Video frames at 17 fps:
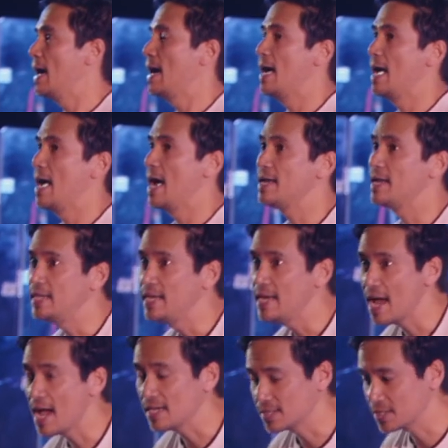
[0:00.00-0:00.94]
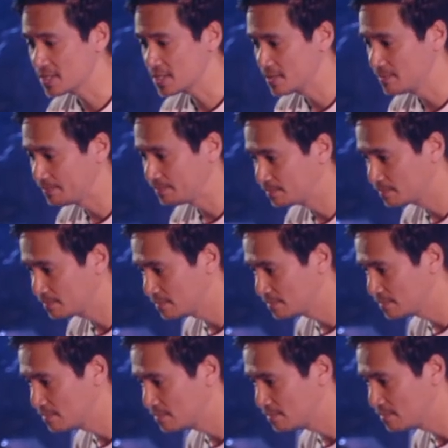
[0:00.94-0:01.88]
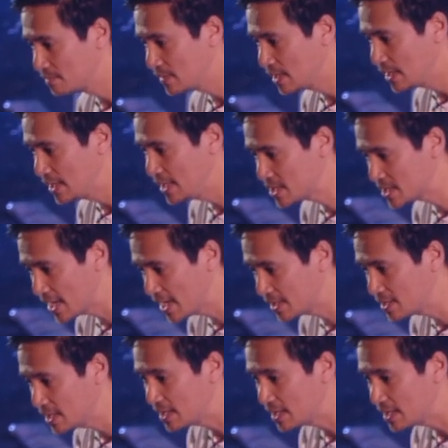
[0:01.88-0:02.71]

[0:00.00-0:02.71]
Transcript: And then he asks. He said,